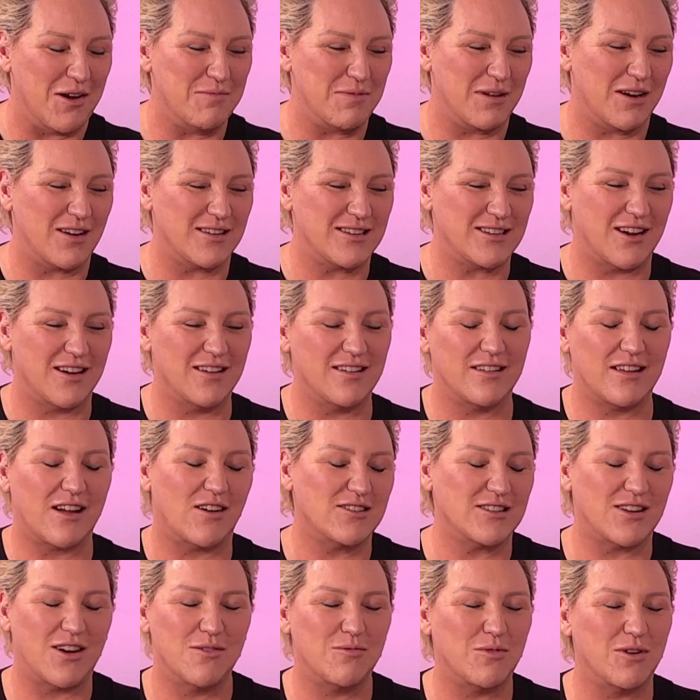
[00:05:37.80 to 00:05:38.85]
know, but I don't,
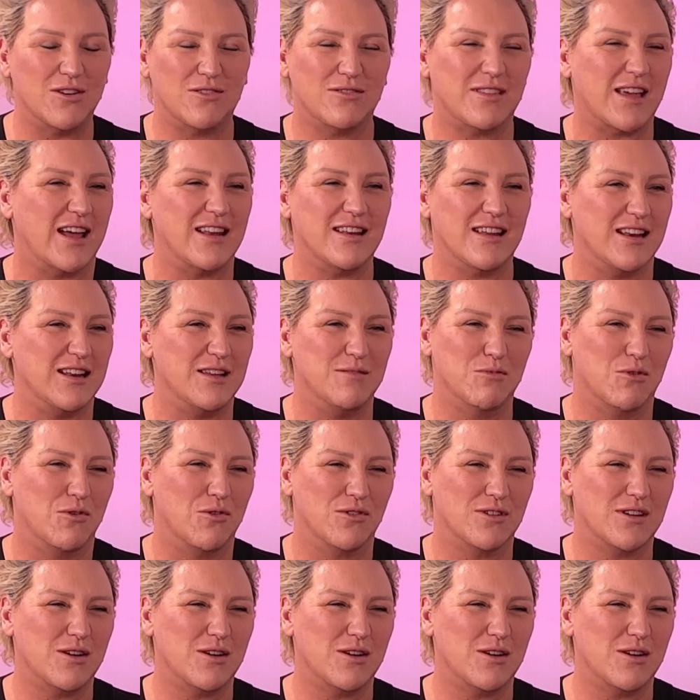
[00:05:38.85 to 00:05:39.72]
I don't want that anymore.